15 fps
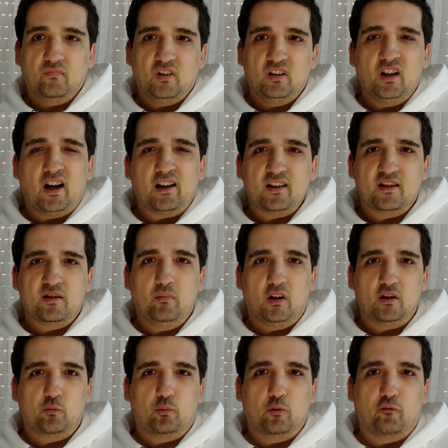not as
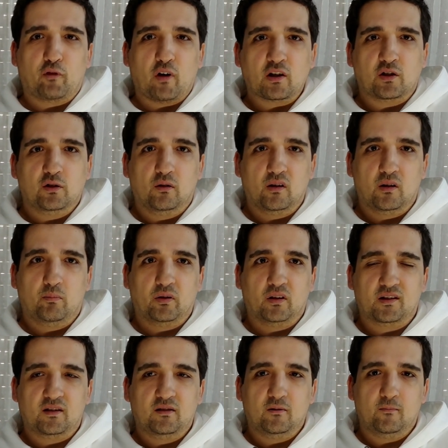much professionally,
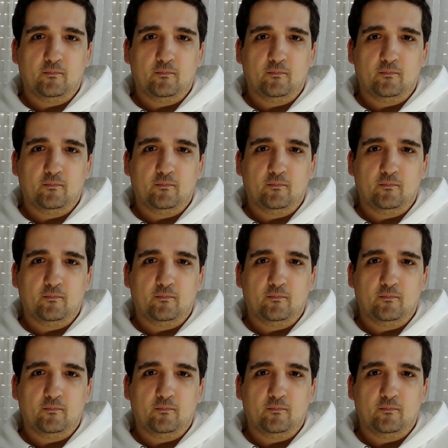but